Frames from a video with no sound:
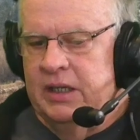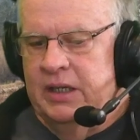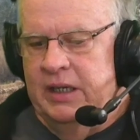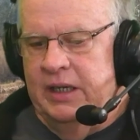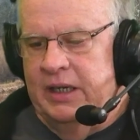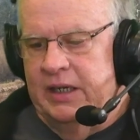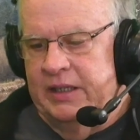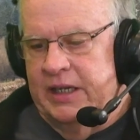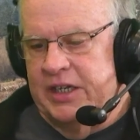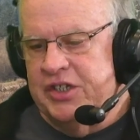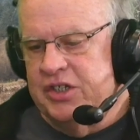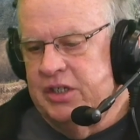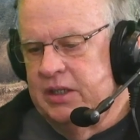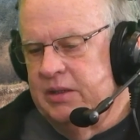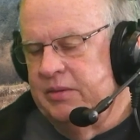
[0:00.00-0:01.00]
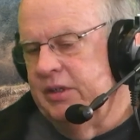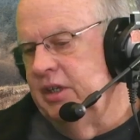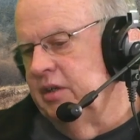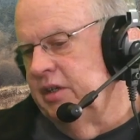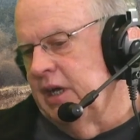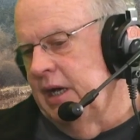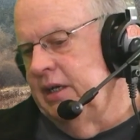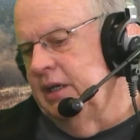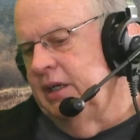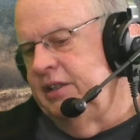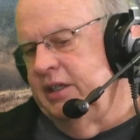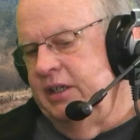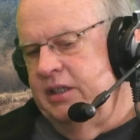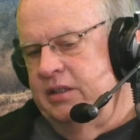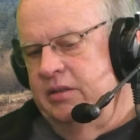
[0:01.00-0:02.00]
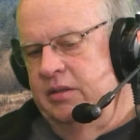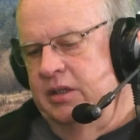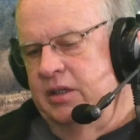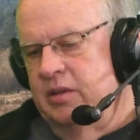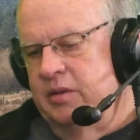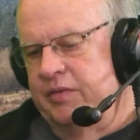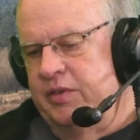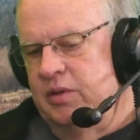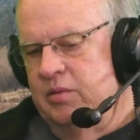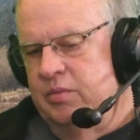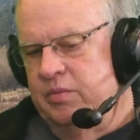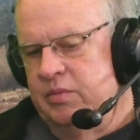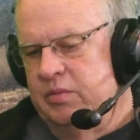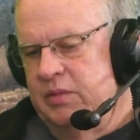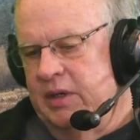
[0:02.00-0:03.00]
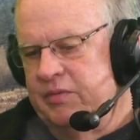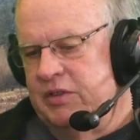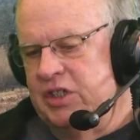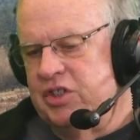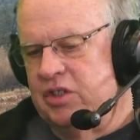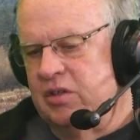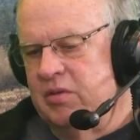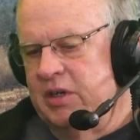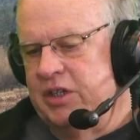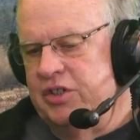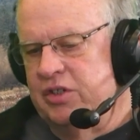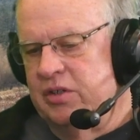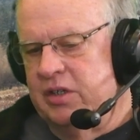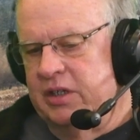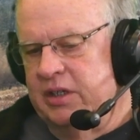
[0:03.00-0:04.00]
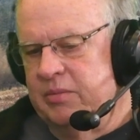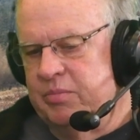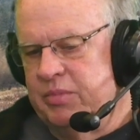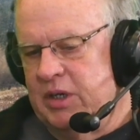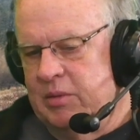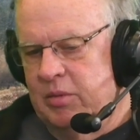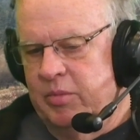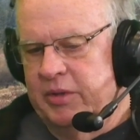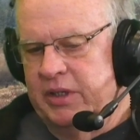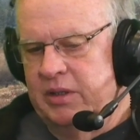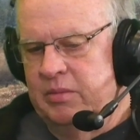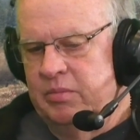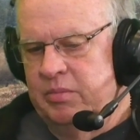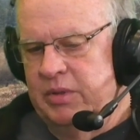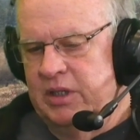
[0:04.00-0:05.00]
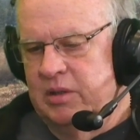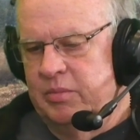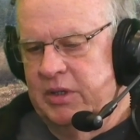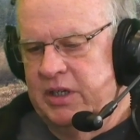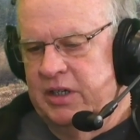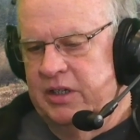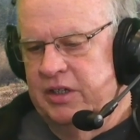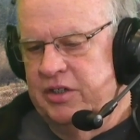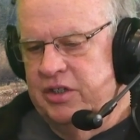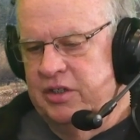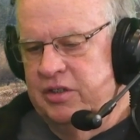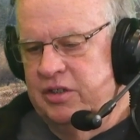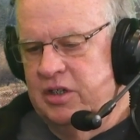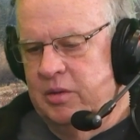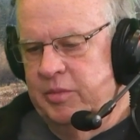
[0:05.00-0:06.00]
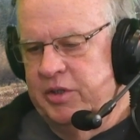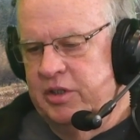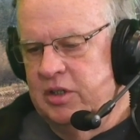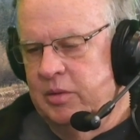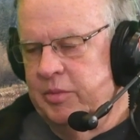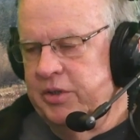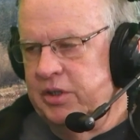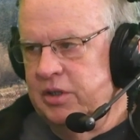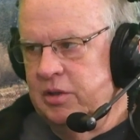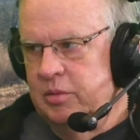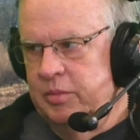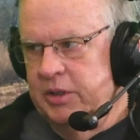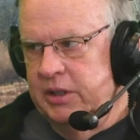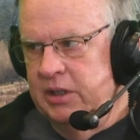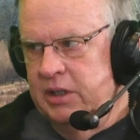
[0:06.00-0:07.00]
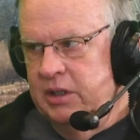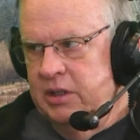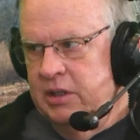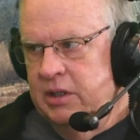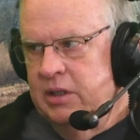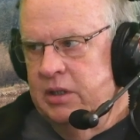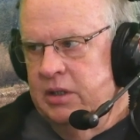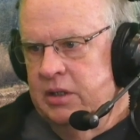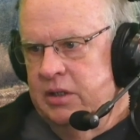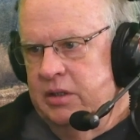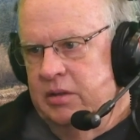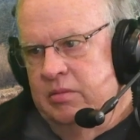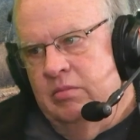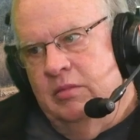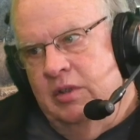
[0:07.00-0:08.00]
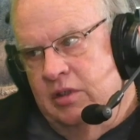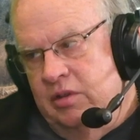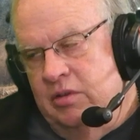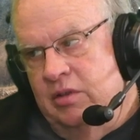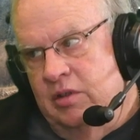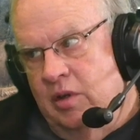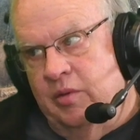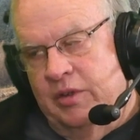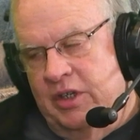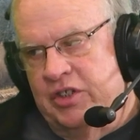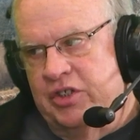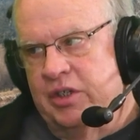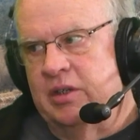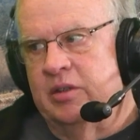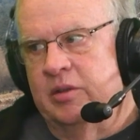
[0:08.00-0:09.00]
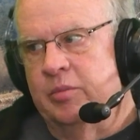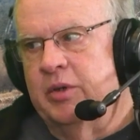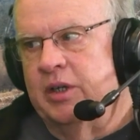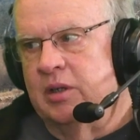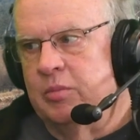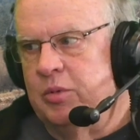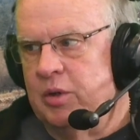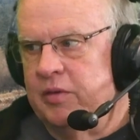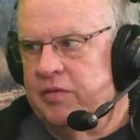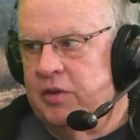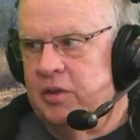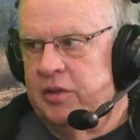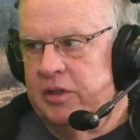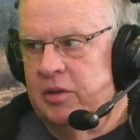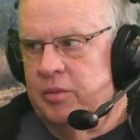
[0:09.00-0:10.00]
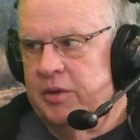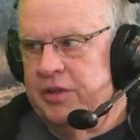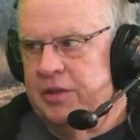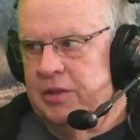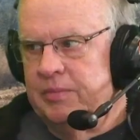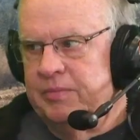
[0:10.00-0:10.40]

And that's, I think, if you have decent grades, you're going to probably be admitted into WW, but you don't necessarily bring a portfolio with you.